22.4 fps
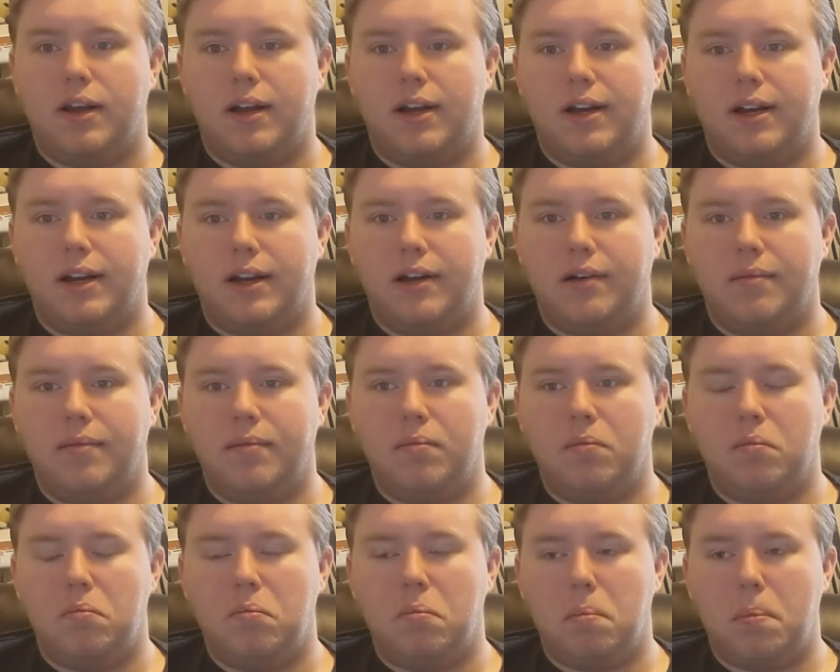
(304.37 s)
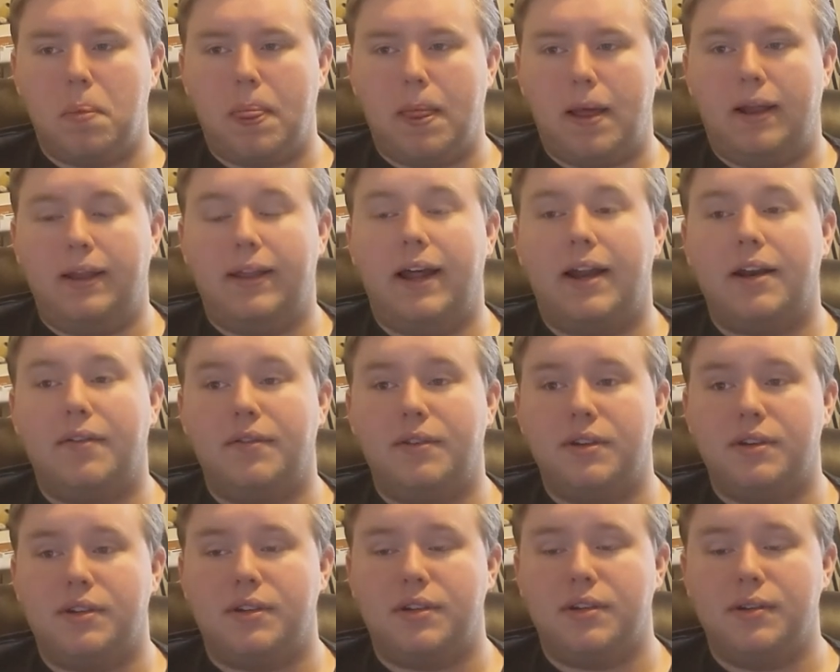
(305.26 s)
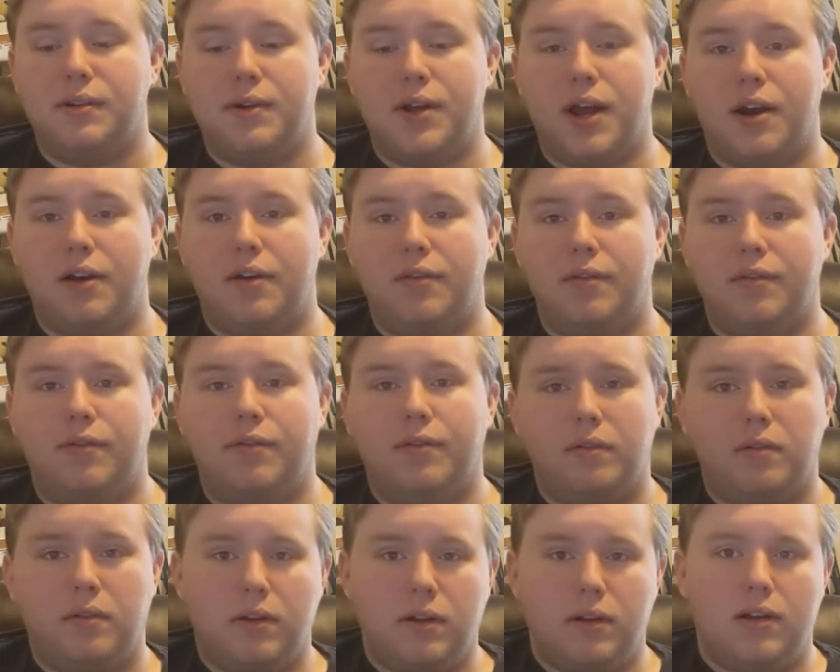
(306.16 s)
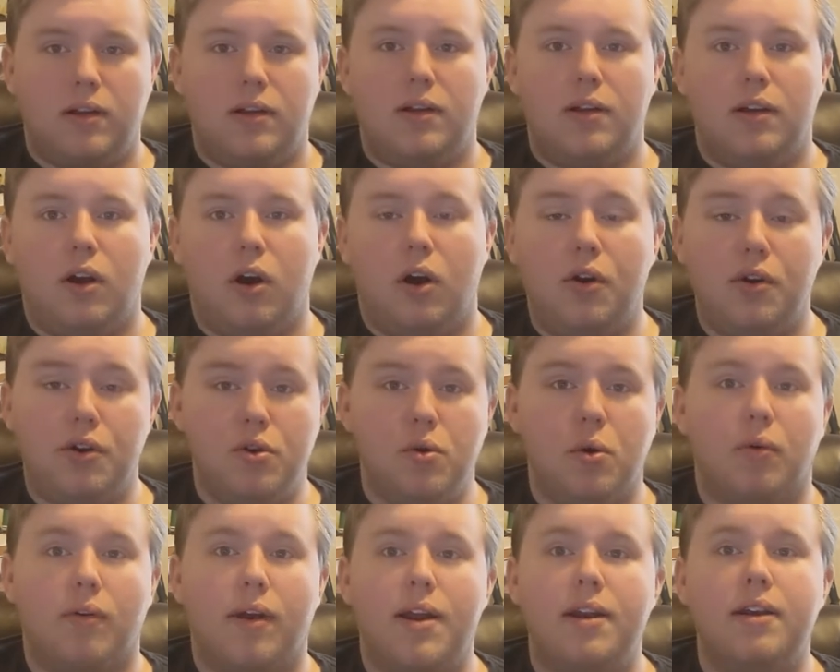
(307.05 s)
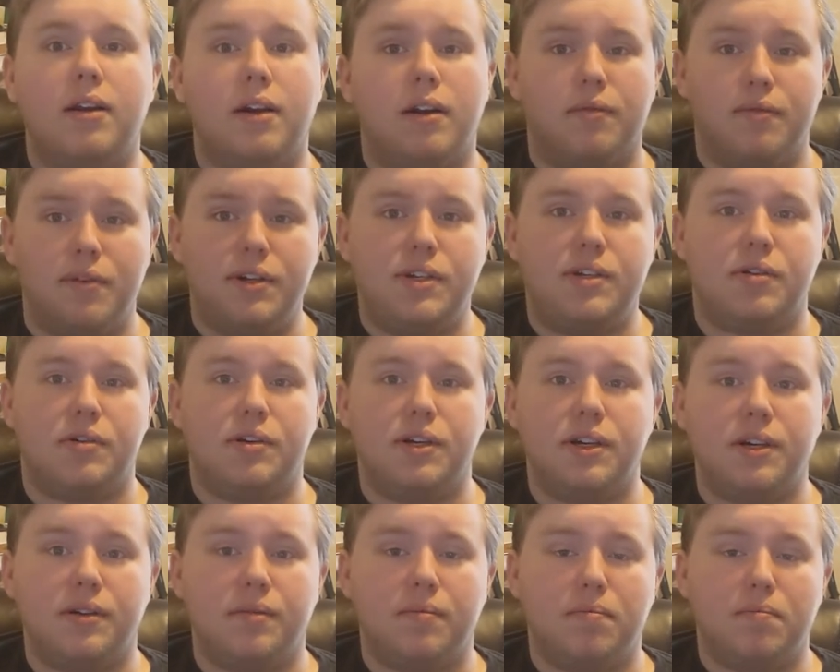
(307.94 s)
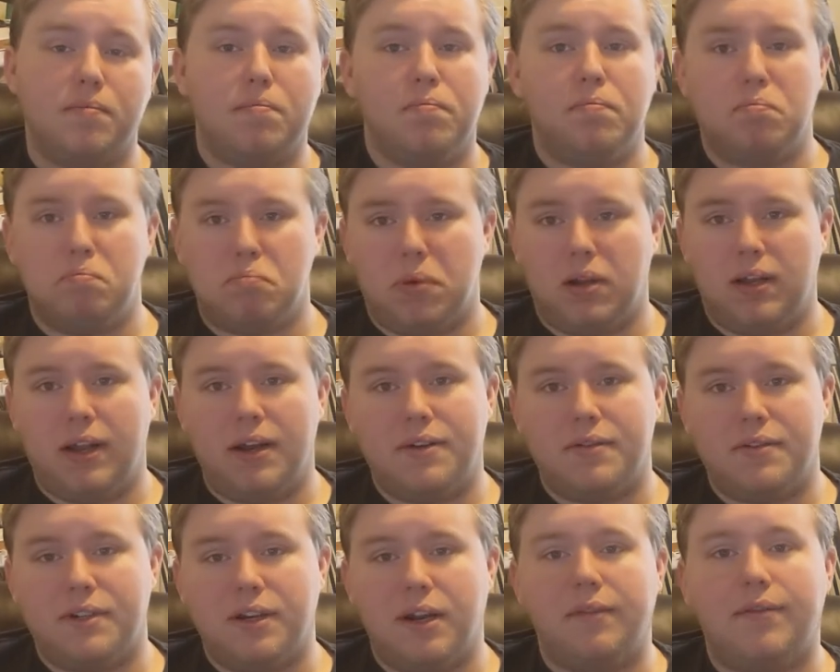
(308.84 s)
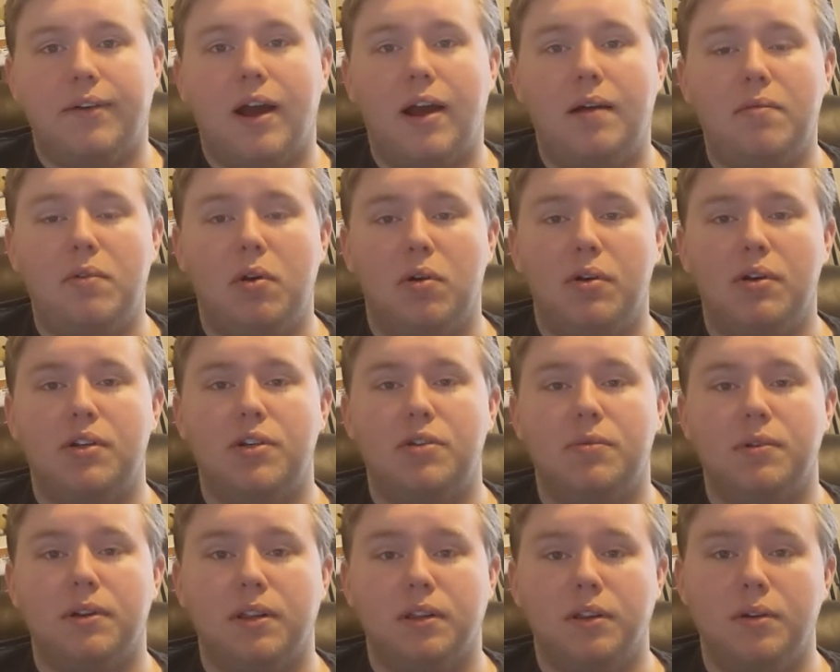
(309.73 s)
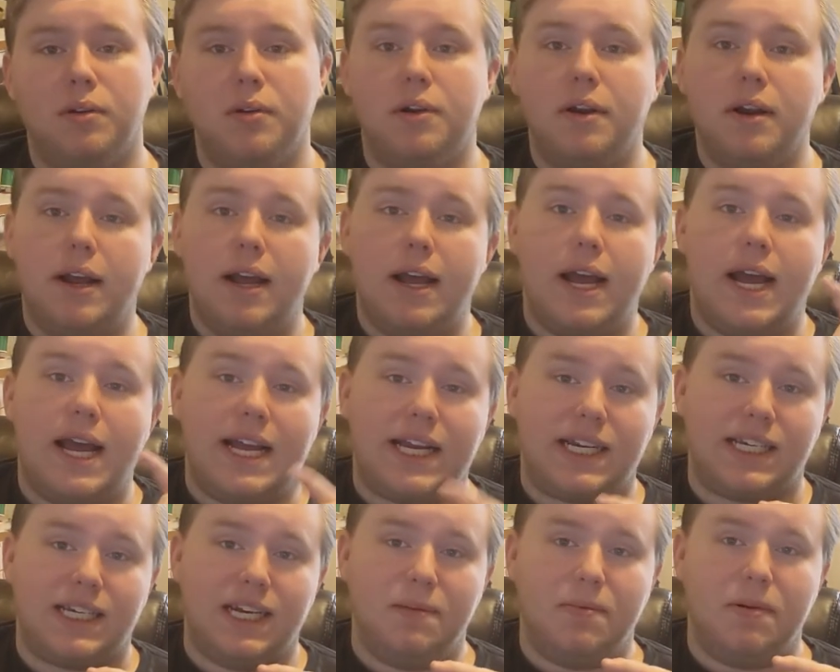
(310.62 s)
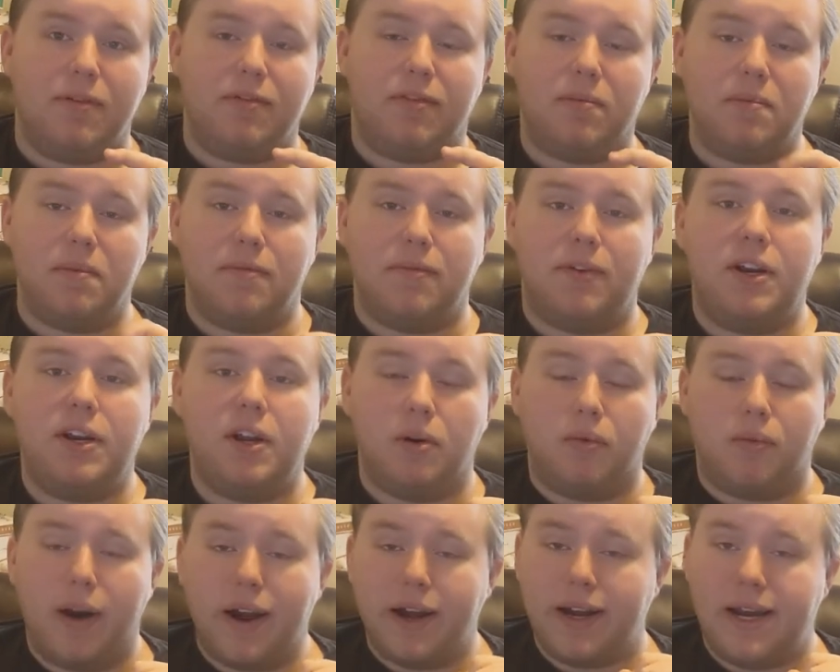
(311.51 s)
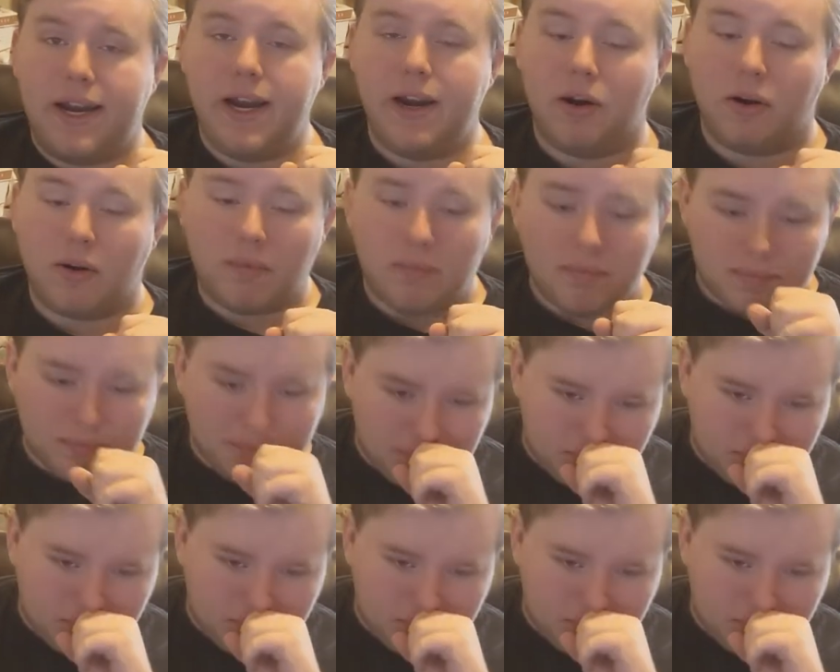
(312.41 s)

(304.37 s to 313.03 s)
a lot of this is kind of on your end of researching a lot of stuff. I'm going to include a snippet from a video right here,